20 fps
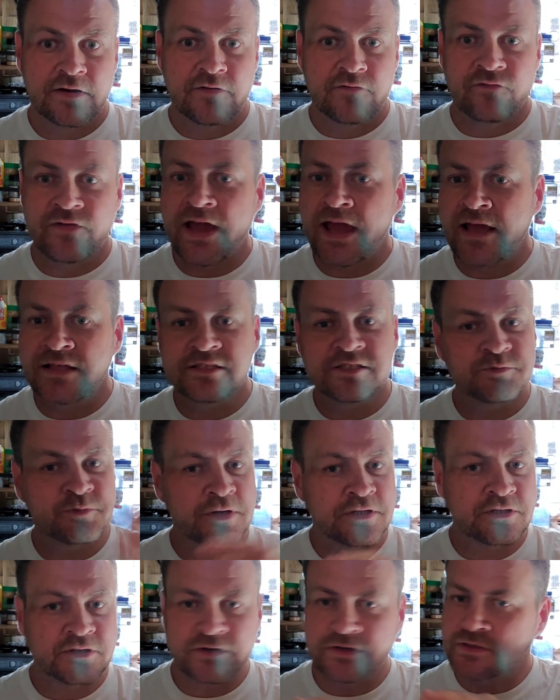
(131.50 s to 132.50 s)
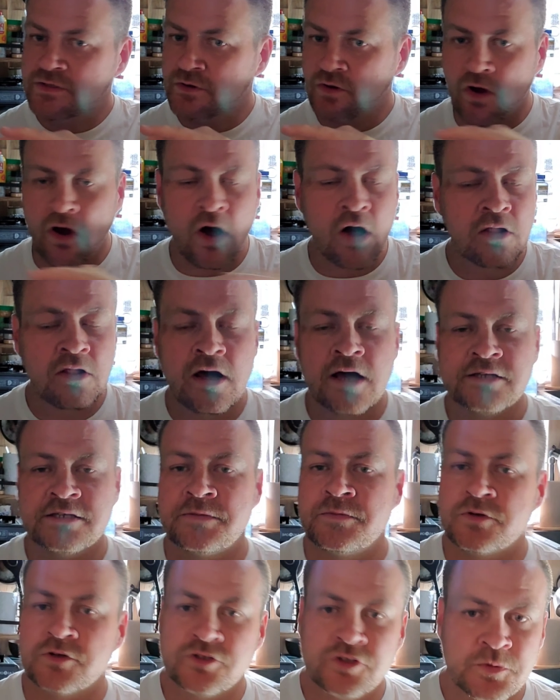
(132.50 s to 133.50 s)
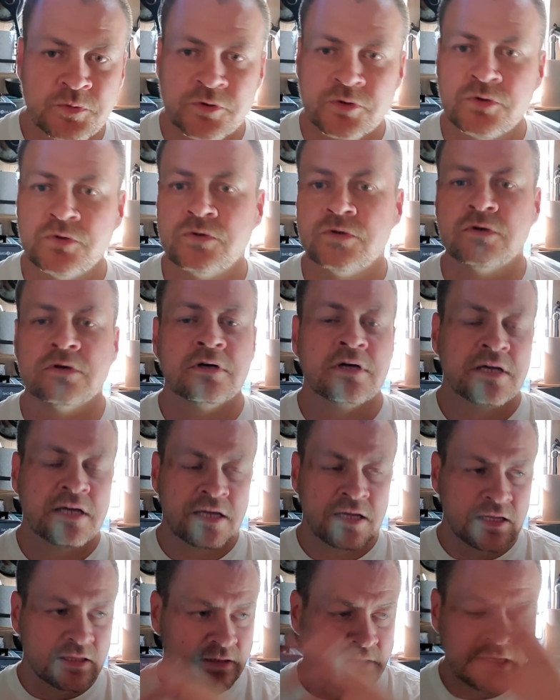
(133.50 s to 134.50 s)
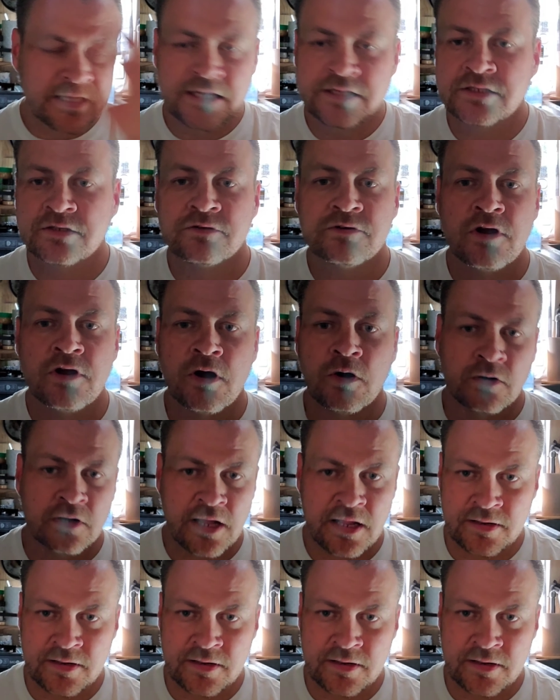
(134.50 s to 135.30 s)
Van sprinters, they're all awesome. They're super cool to each their own.